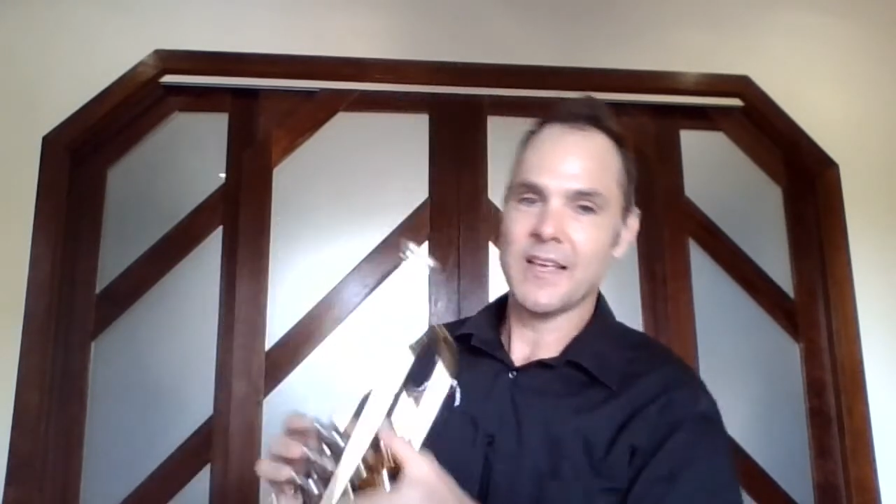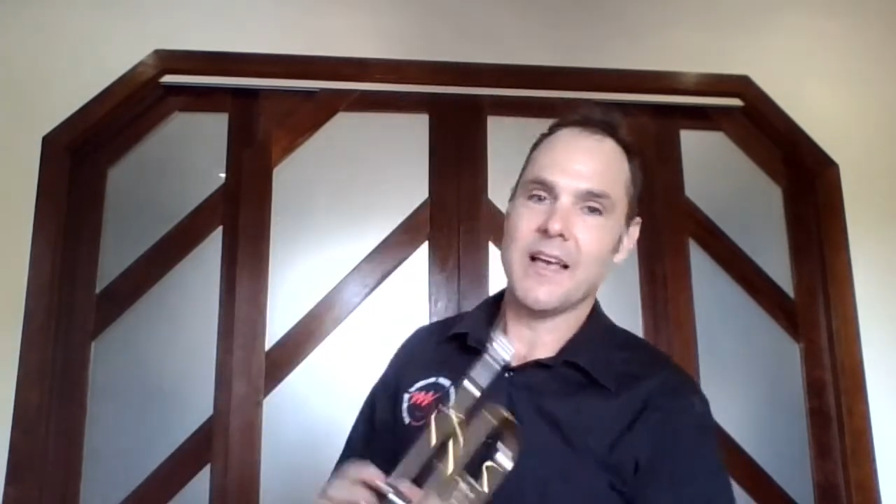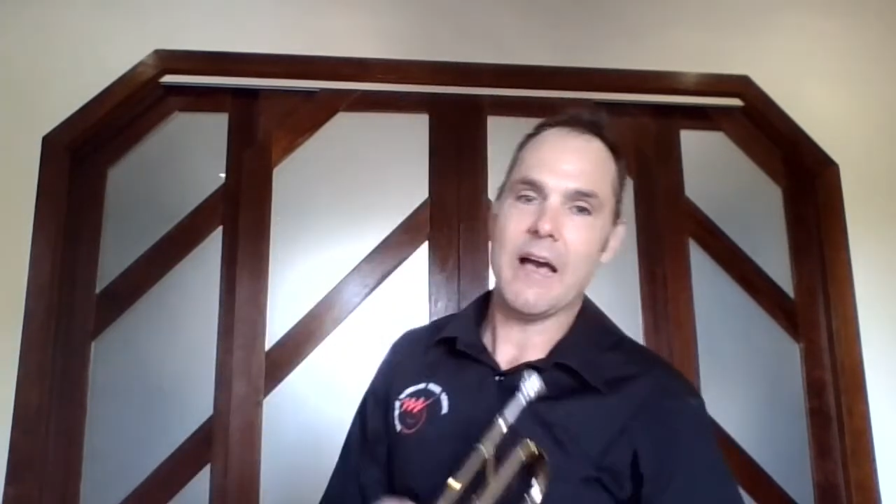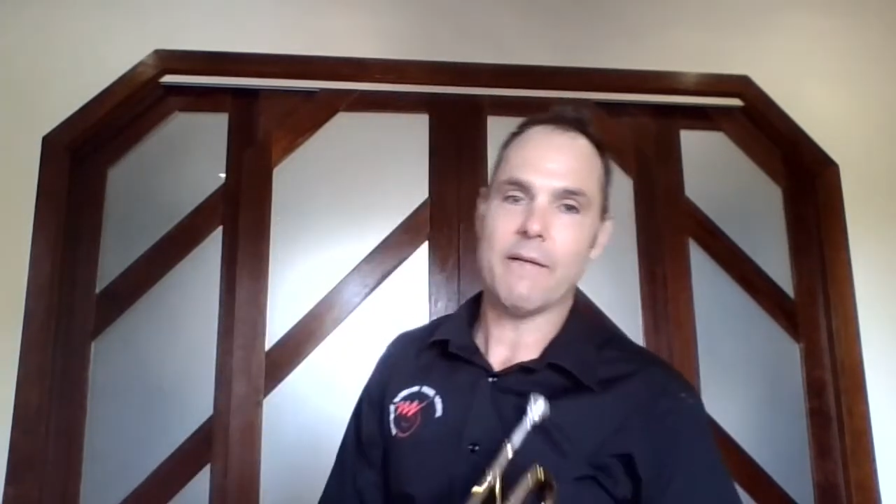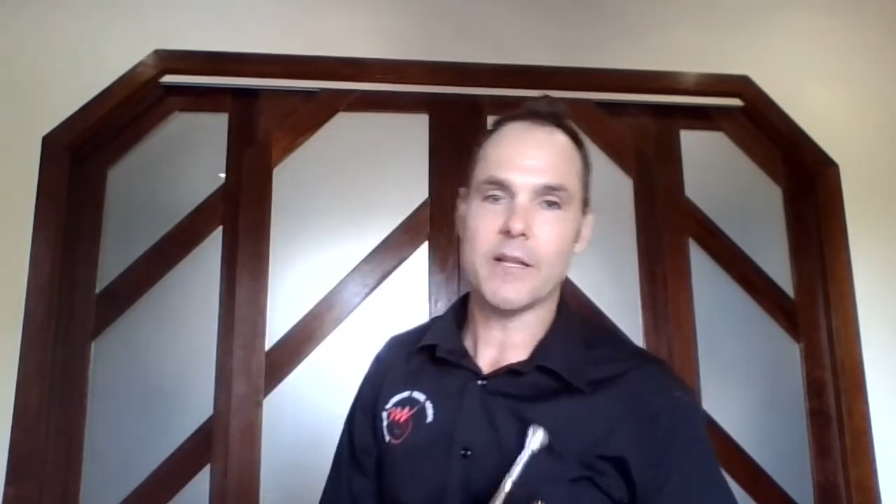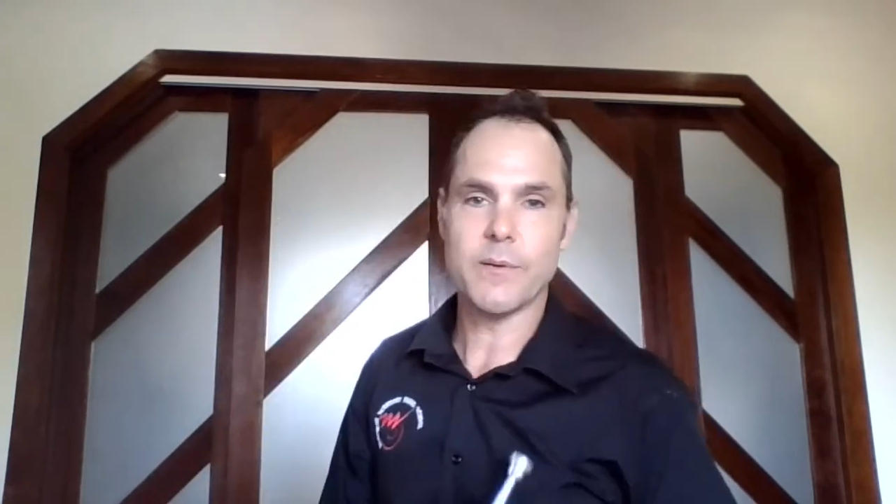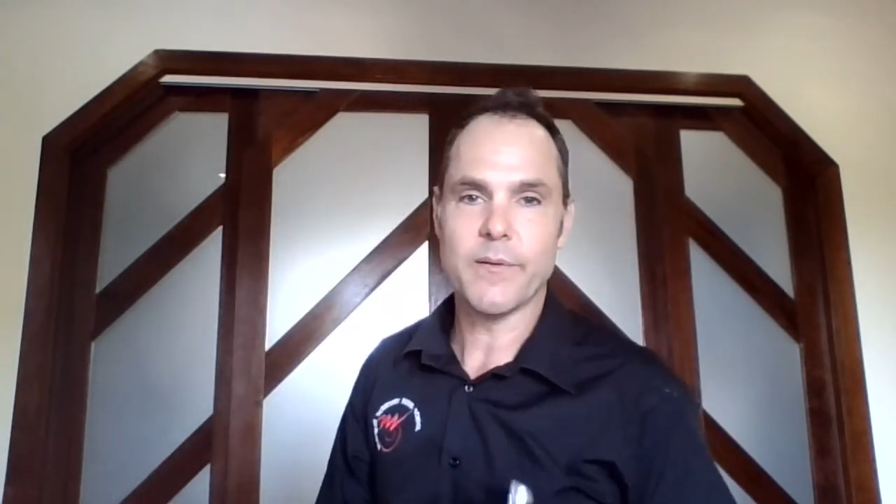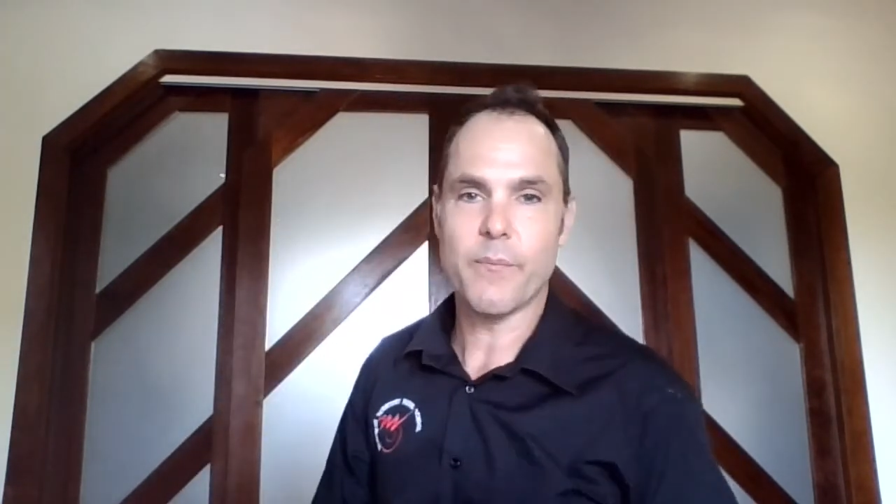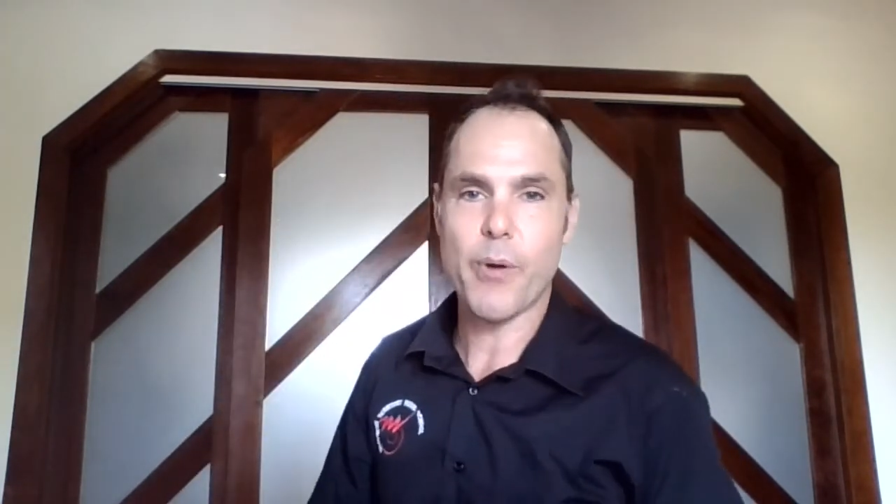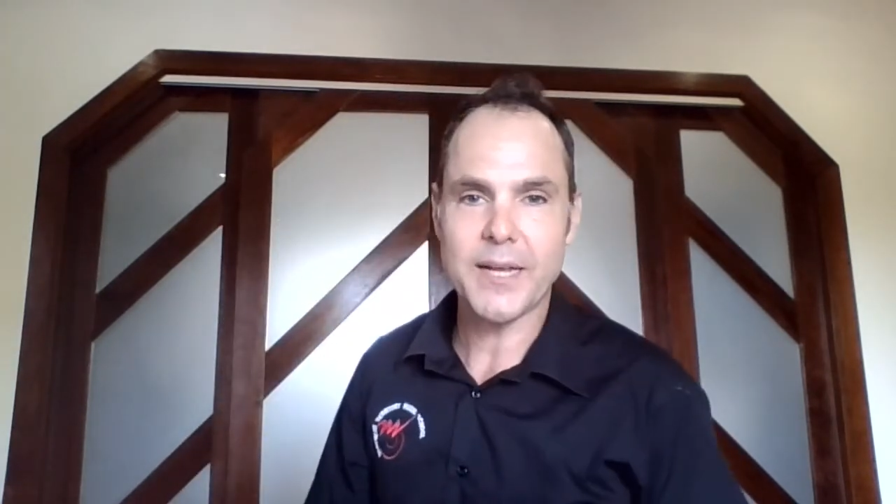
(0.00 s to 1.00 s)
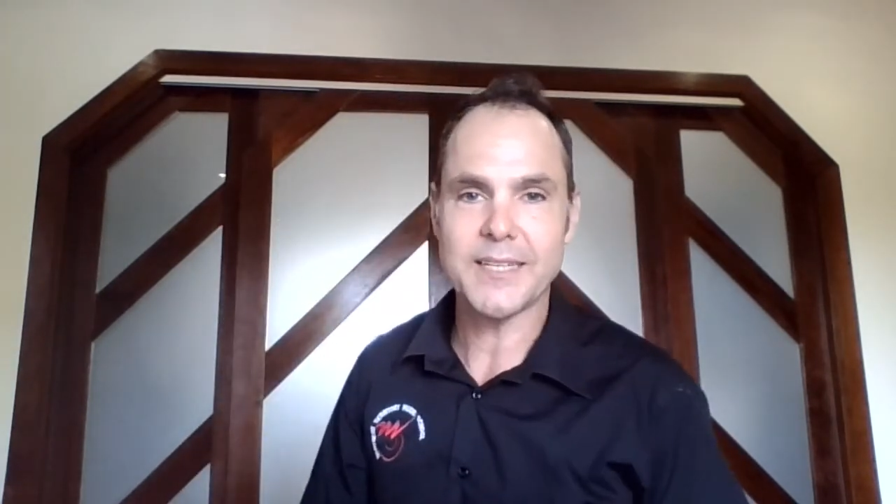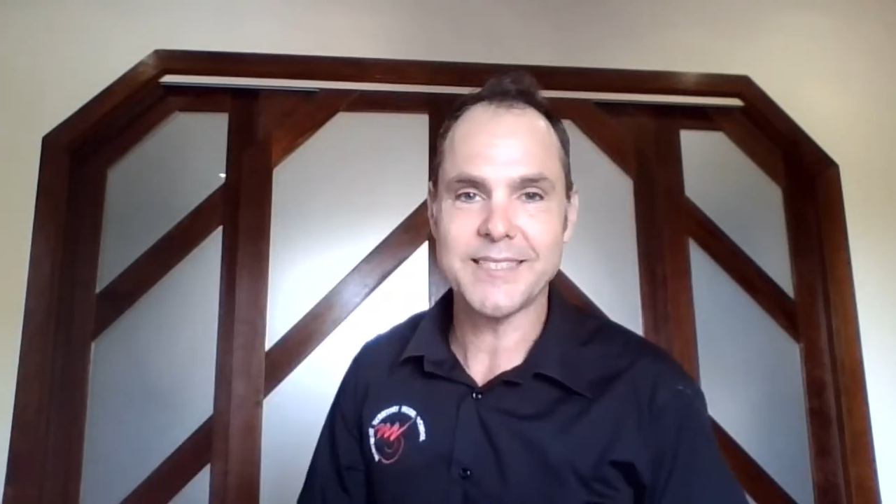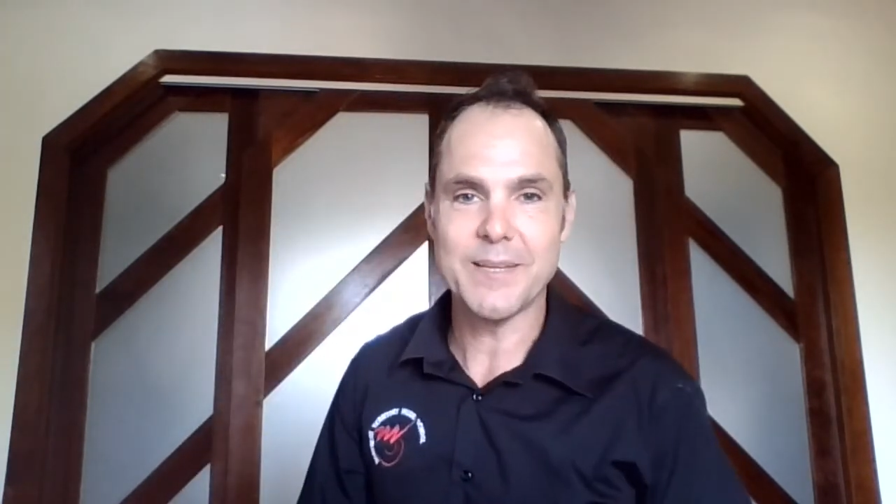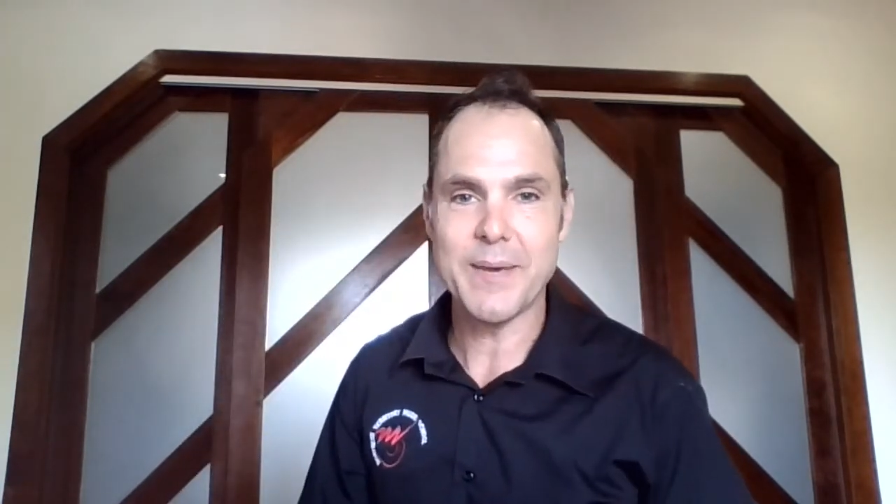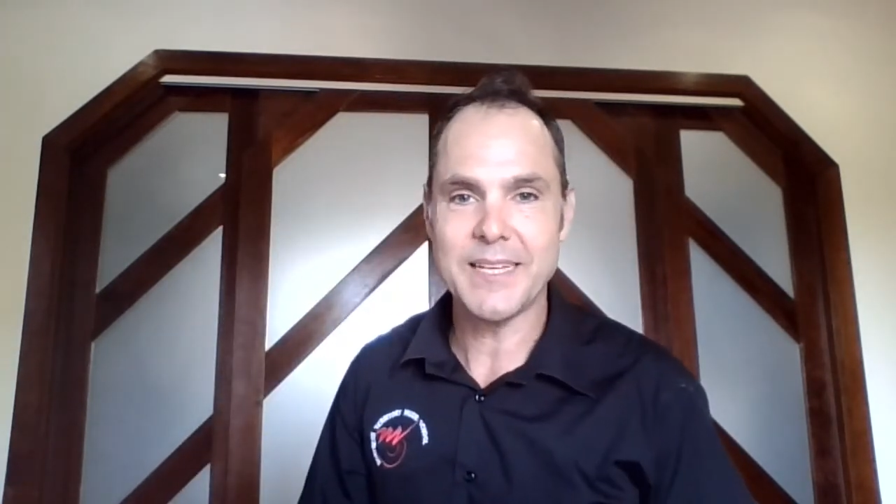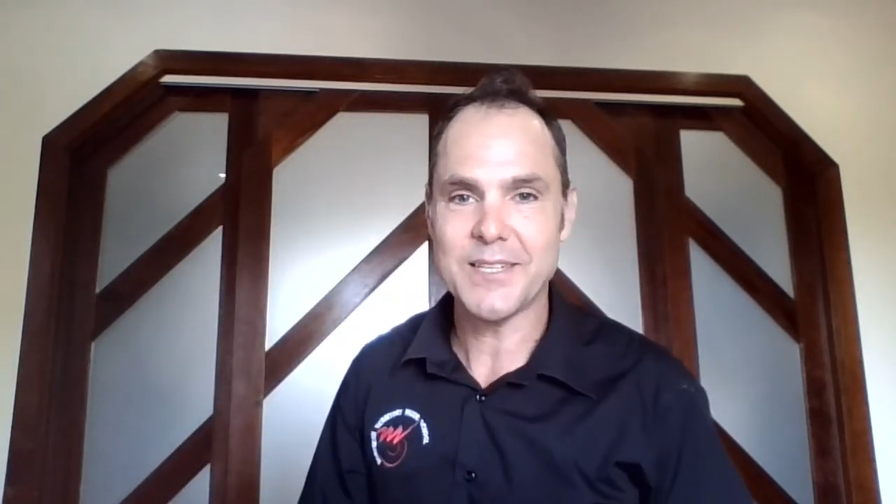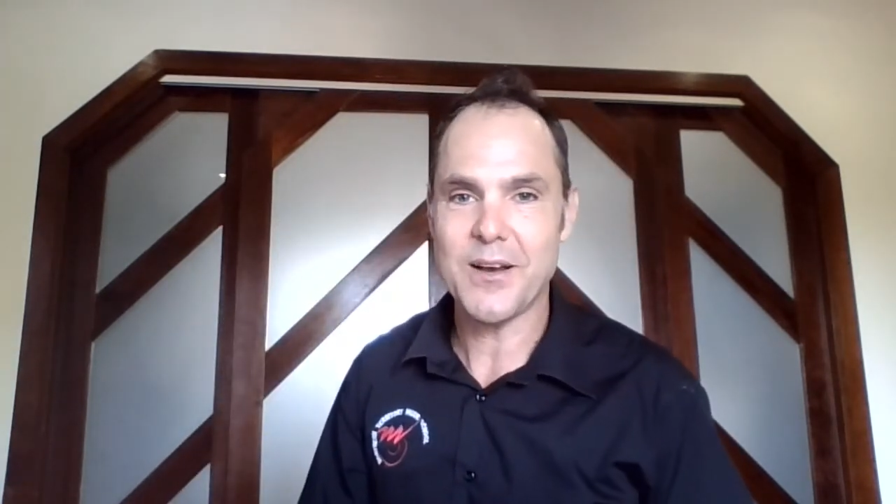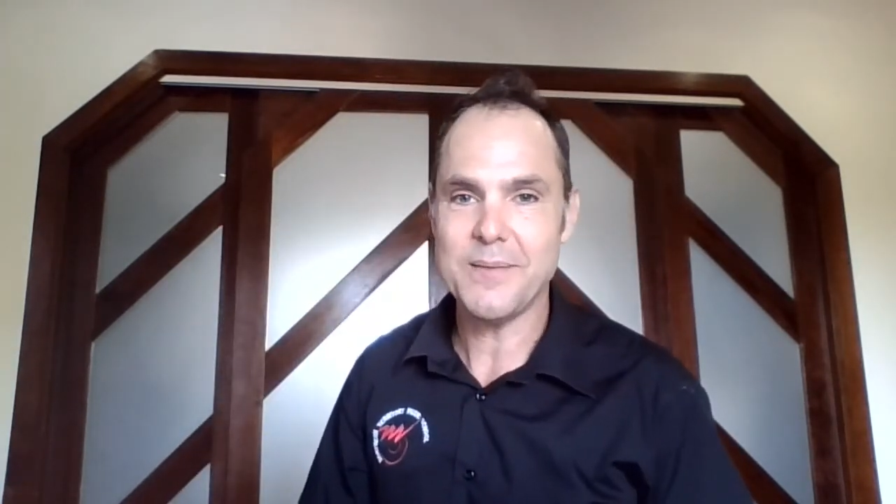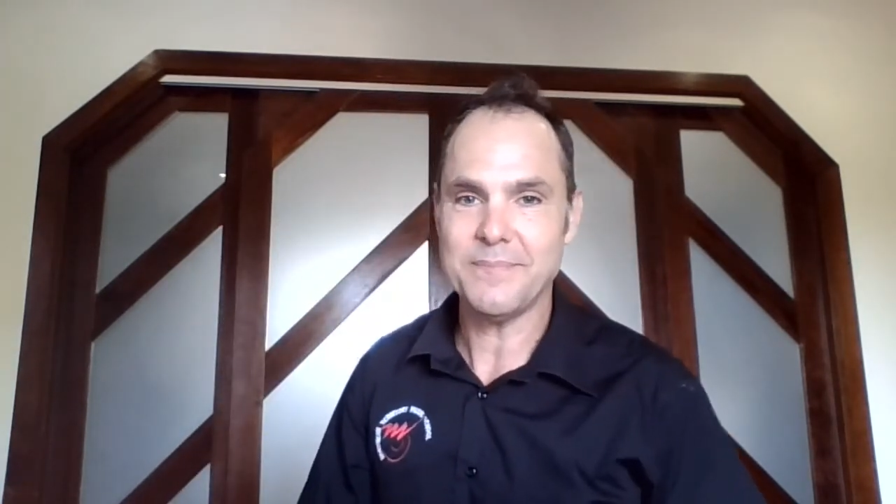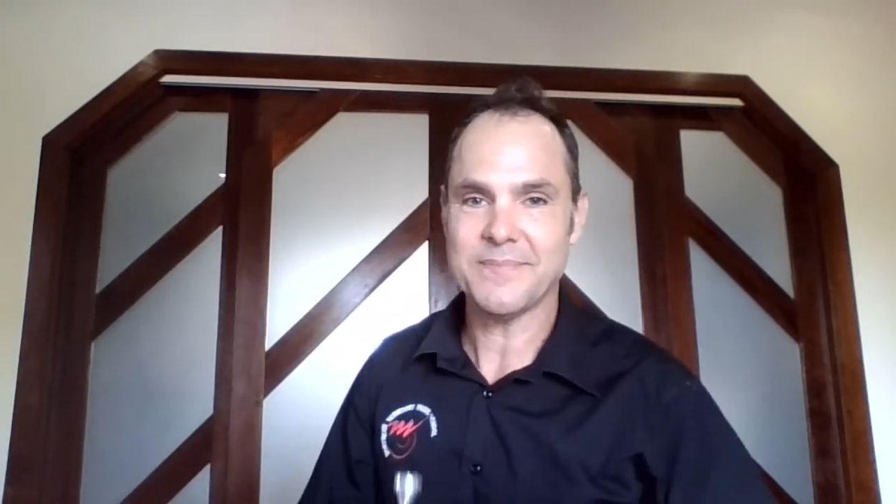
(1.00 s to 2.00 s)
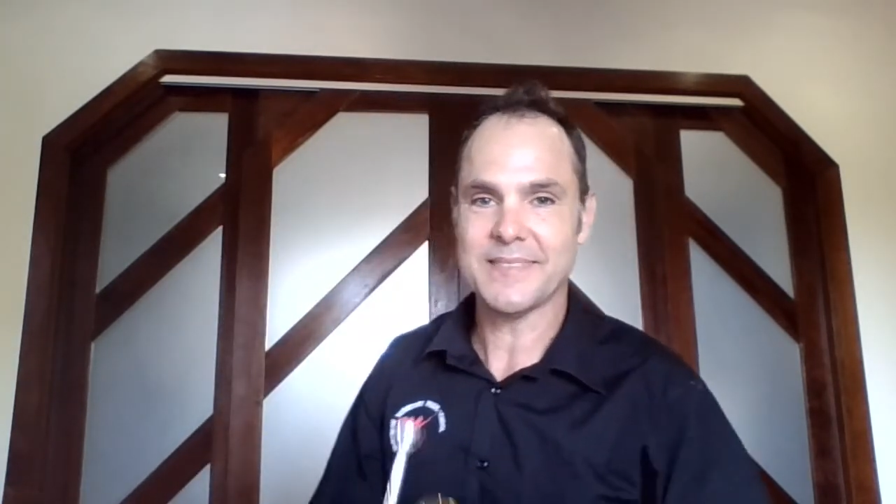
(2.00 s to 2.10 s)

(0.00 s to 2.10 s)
Have a little bit of practice in the meantime.